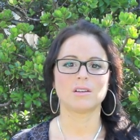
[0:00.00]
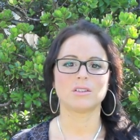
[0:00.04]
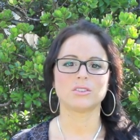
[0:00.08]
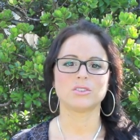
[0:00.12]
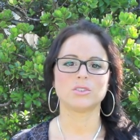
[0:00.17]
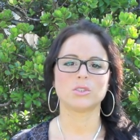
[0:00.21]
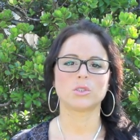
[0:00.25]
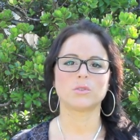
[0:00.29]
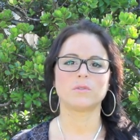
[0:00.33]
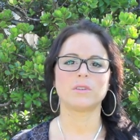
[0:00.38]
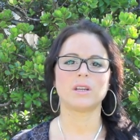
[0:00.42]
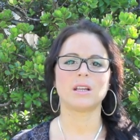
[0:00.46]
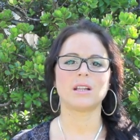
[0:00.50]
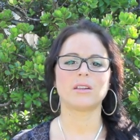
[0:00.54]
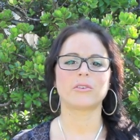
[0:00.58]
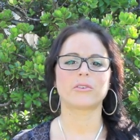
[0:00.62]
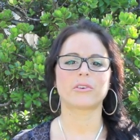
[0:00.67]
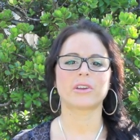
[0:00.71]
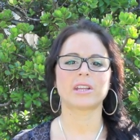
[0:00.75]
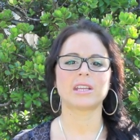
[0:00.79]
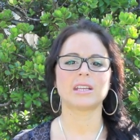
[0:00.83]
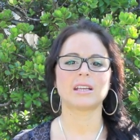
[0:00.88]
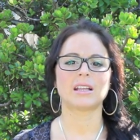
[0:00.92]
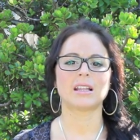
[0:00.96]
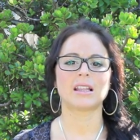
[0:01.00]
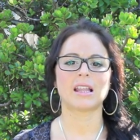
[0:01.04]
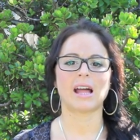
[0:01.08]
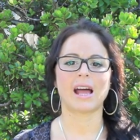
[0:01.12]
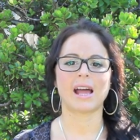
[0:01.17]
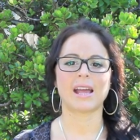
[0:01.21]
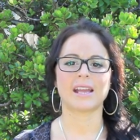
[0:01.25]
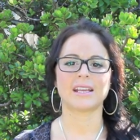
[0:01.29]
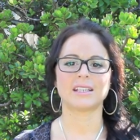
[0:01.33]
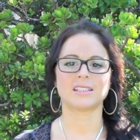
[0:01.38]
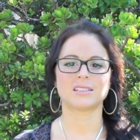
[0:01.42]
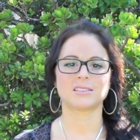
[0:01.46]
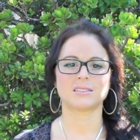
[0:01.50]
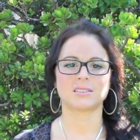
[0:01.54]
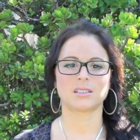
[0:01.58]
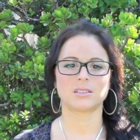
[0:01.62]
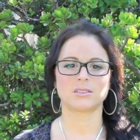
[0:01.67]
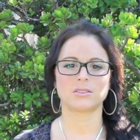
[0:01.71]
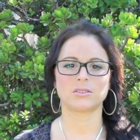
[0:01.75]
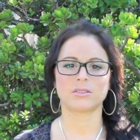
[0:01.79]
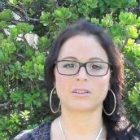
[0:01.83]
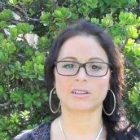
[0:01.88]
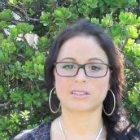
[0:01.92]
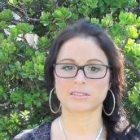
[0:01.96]
You will realize
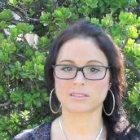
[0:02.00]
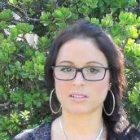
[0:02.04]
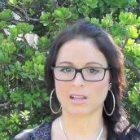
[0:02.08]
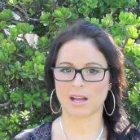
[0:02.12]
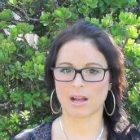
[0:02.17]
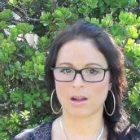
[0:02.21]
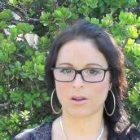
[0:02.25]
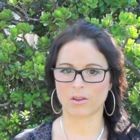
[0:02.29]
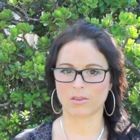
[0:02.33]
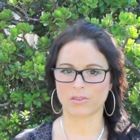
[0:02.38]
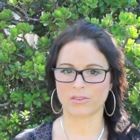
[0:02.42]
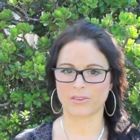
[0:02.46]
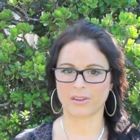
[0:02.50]
that you are down